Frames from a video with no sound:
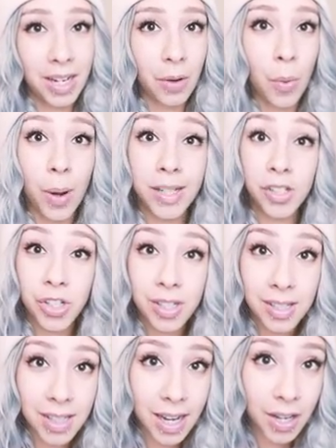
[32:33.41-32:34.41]
any
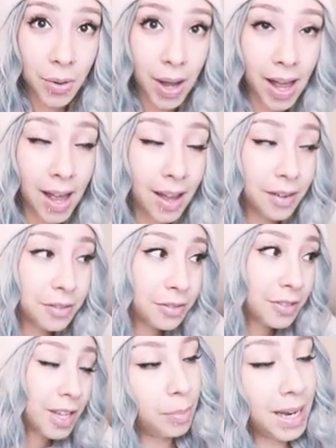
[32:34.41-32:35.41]
questions that you have.
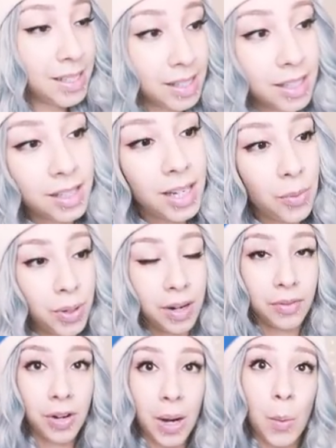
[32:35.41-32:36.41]
Basically,
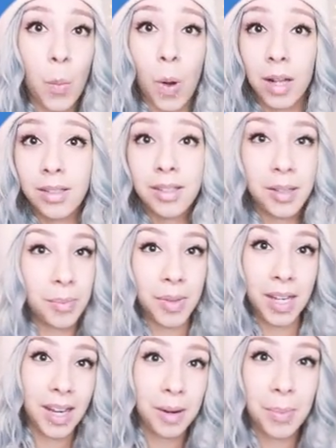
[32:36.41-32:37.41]
whenever I want
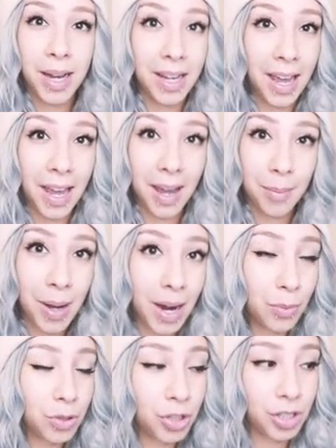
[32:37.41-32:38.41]
something in my game, I
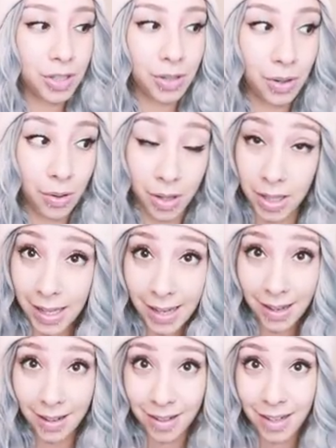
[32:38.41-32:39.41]
will just Google
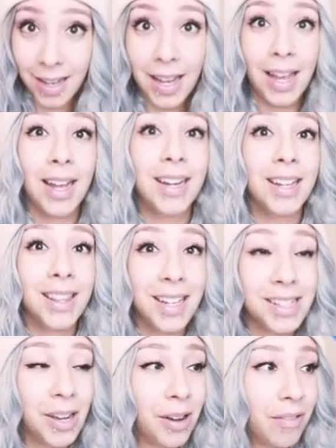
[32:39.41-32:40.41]
it, and
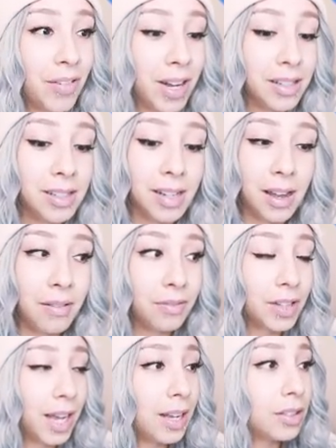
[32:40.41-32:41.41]
that's how I find stuff.
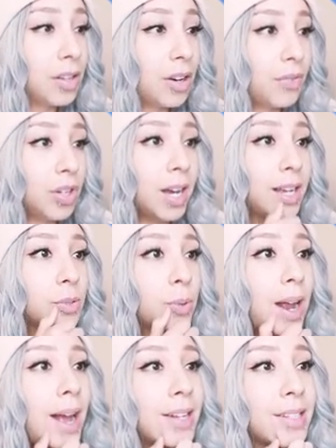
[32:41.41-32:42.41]
Like a lot of you guys
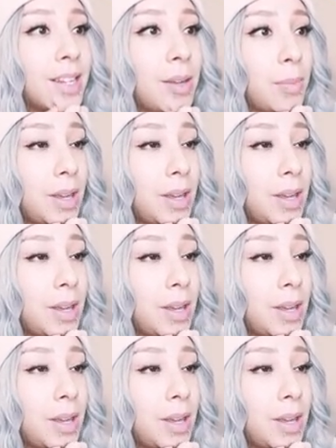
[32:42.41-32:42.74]
were asking